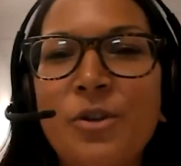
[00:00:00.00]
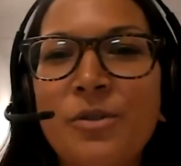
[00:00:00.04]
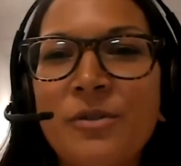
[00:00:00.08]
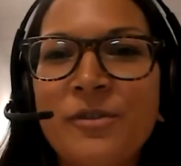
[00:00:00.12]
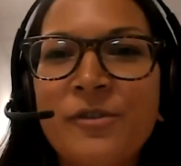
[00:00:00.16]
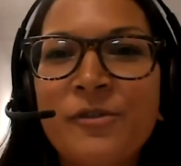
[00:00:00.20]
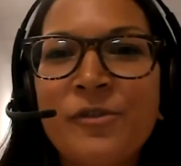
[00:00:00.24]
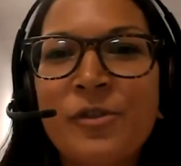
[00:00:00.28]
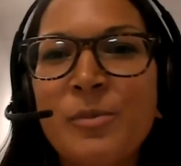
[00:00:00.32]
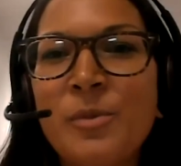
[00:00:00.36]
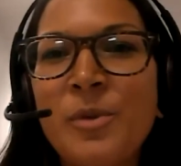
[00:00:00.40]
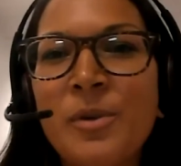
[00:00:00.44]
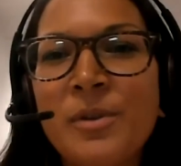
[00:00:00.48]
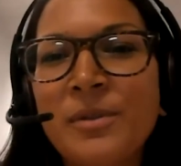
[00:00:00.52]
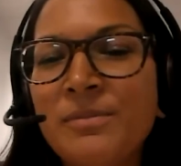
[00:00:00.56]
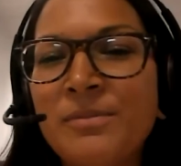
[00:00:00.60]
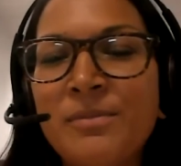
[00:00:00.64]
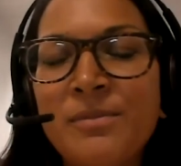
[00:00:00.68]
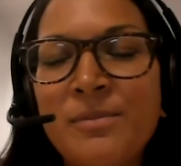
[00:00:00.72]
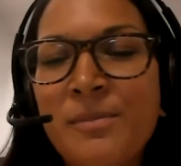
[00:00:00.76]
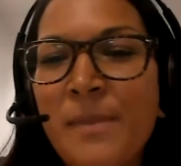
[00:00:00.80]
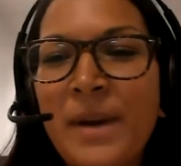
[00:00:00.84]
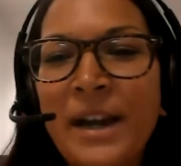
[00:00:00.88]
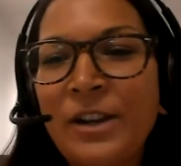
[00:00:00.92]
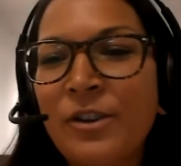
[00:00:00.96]
from a
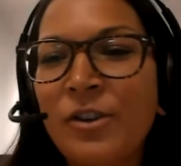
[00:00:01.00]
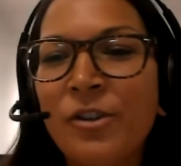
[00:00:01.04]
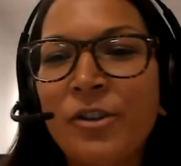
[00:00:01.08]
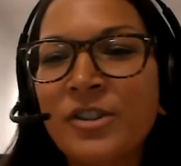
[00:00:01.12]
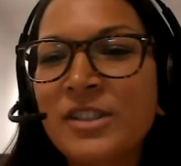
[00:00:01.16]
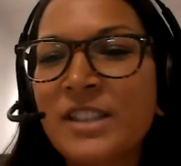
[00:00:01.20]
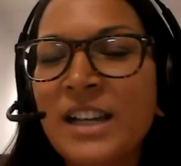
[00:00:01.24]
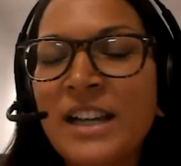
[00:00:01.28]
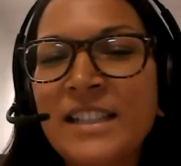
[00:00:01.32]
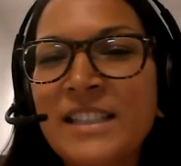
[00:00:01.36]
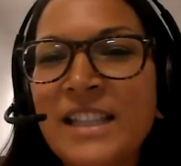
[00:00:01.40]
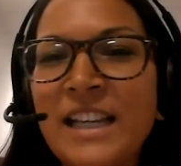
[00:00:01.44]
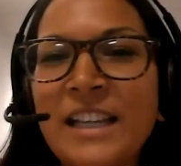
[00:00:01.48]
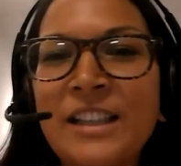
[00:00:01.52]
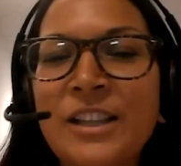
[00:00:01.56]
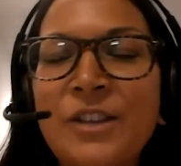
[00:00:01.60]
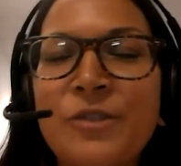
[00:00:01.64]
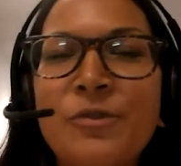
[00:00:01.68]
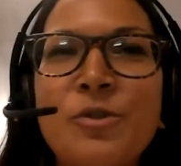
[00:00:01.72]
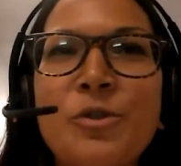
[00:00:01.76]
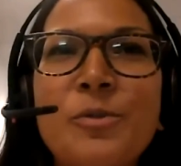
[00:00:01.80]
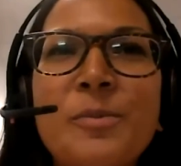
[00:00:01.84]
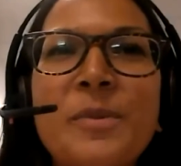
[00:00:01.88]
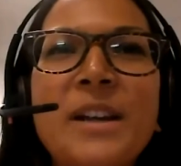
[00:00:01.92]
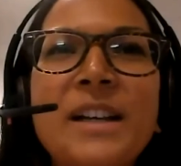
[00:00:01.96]
minoritized ethnic
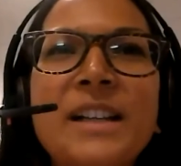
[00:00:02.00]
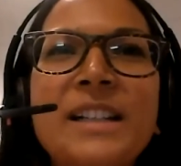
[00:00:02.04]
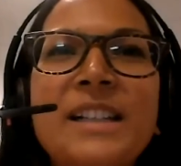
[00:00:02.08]
group,